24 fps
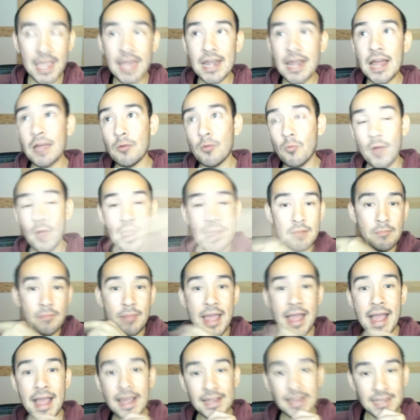and I went
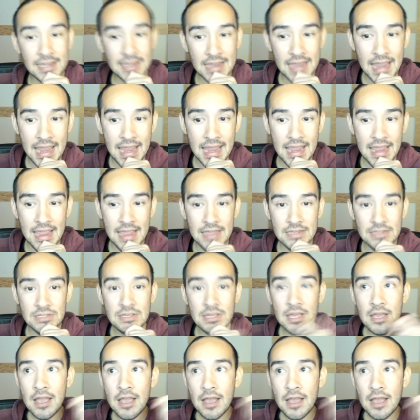back and